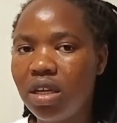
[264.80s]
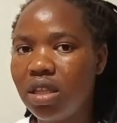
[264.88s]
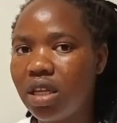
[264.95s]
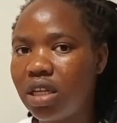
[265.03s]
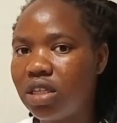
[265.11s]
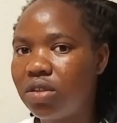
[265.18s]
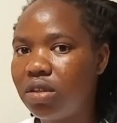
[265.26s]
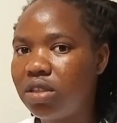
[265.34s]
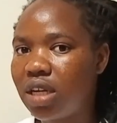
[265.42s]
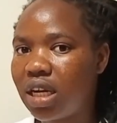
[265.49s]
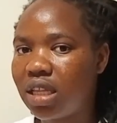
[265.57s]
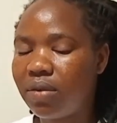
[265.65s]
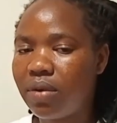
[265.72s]
There is also
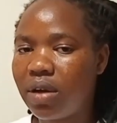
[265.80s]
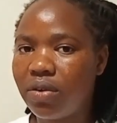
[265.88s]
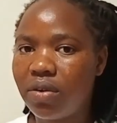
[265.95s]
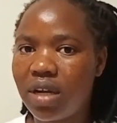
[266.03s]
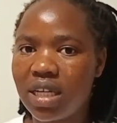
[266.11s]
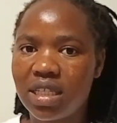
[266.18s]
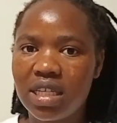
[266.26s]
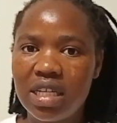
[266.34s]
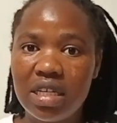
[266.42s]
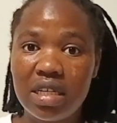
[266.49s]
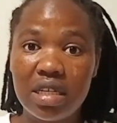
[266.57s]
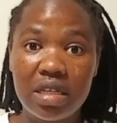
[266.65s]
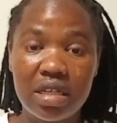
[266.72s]
another one known as
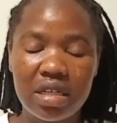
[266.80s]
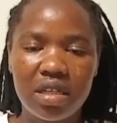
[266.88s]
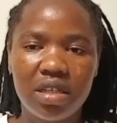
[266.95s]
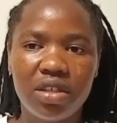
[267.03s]
Indeed.